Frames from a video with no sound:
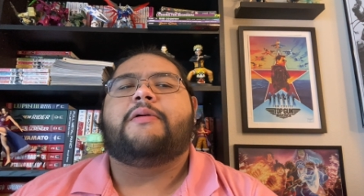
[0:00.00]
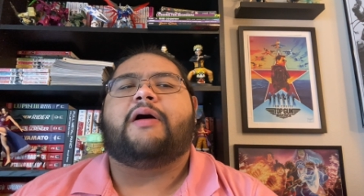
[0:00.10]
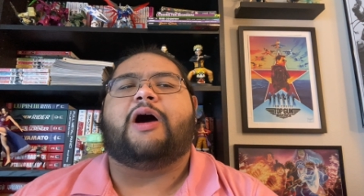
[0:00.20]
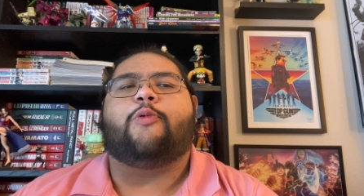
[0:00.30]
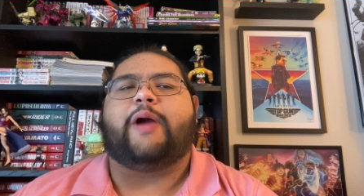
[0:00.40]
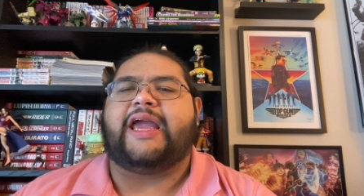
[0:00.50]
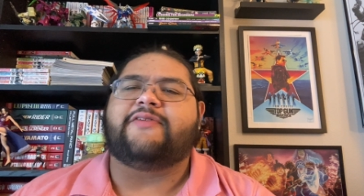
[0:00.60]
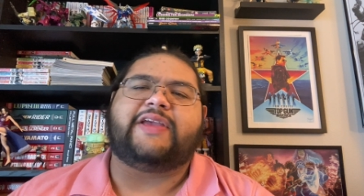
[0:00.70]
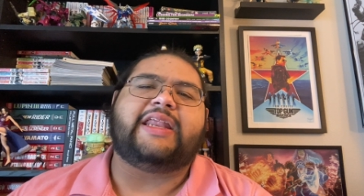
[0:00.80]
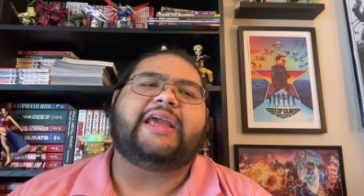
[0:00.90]
uh, way
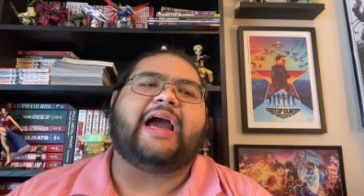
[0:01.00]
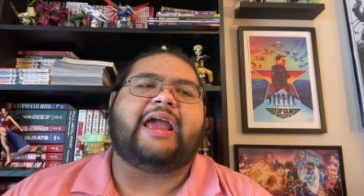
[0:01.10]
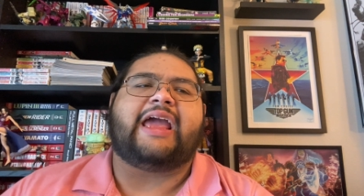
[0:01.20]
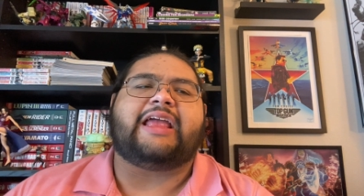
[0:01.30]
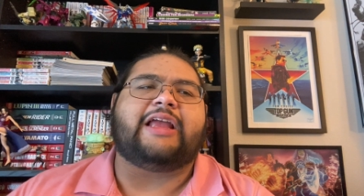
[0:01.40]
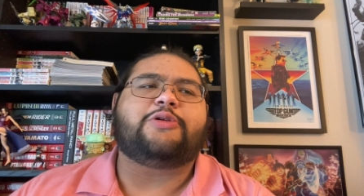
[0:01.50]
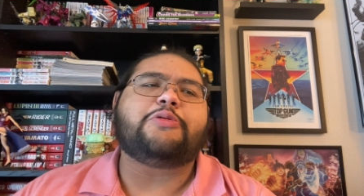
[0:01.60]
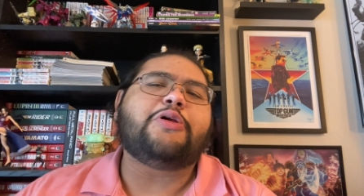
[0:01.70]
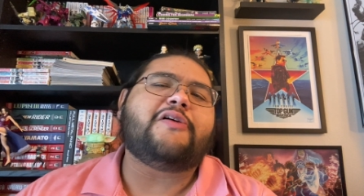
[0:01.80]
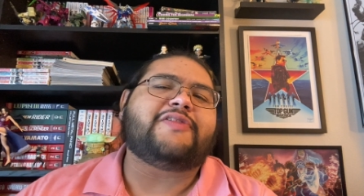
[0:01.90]
of eating. I, I, I
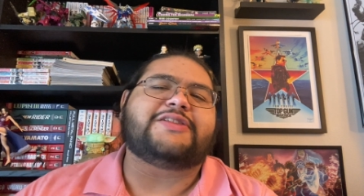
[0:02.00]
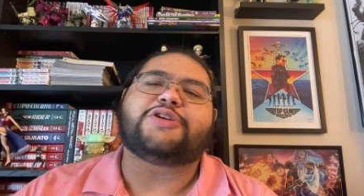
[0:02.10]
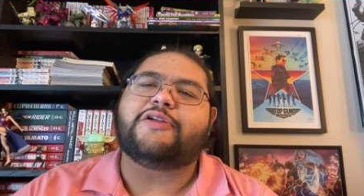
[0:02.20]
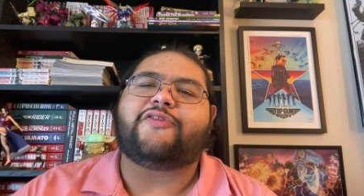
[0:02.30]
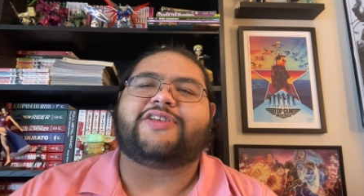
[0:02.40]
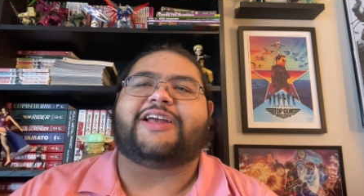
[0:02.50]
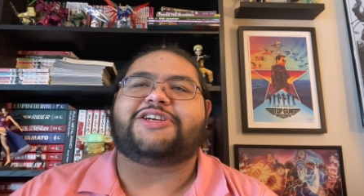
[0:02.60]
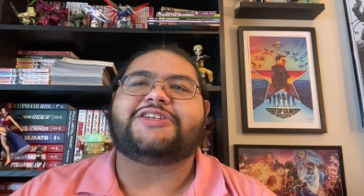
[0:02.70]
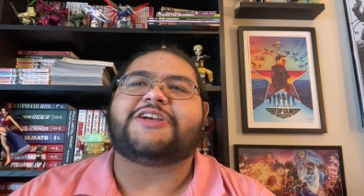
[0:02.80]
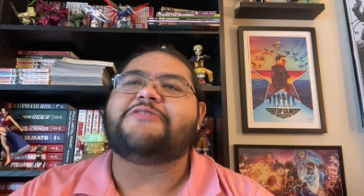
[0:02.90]
don't know if that's good for
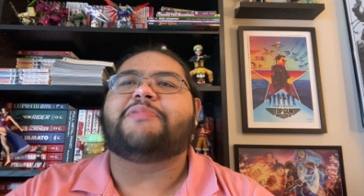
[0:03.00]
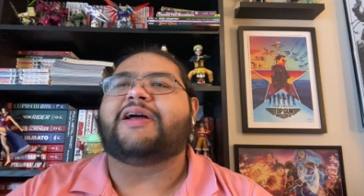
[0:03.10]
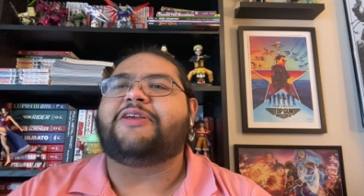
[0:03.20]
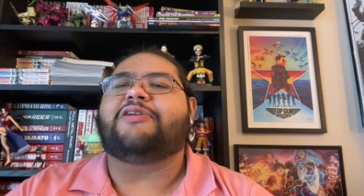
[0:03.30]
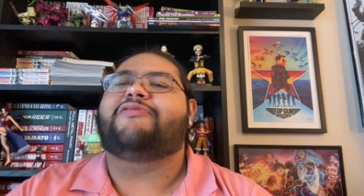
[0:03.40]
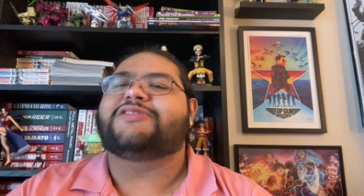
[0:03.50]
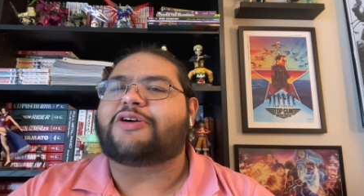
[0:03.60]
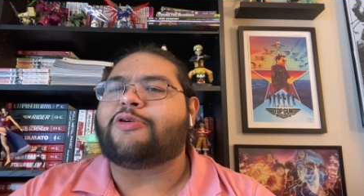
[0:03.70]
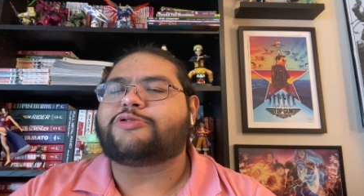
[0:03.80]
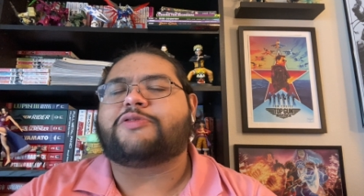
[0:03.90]
digestion, but you know, if it's a
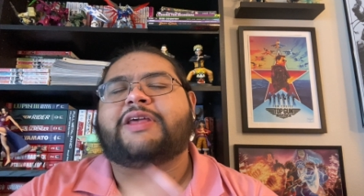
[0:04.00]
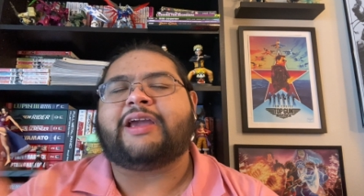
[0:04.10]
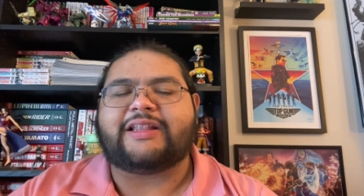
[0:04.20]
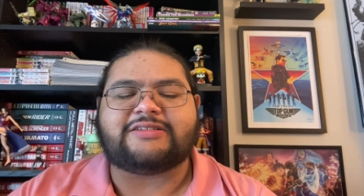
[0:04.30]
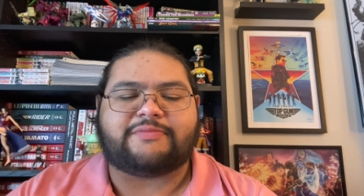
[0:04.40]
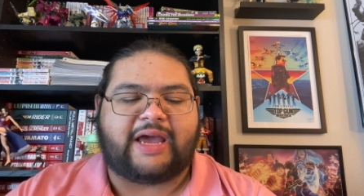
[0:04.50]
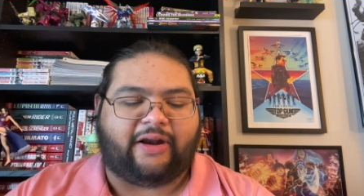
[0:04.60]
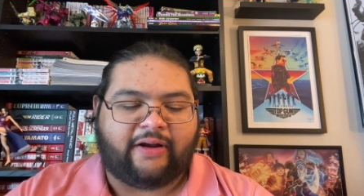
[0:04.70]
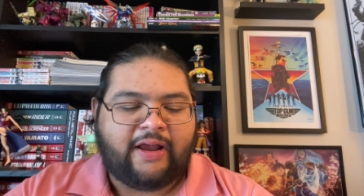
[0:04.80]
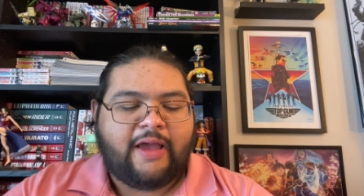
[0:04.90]
cultural thing, it doesn't matter.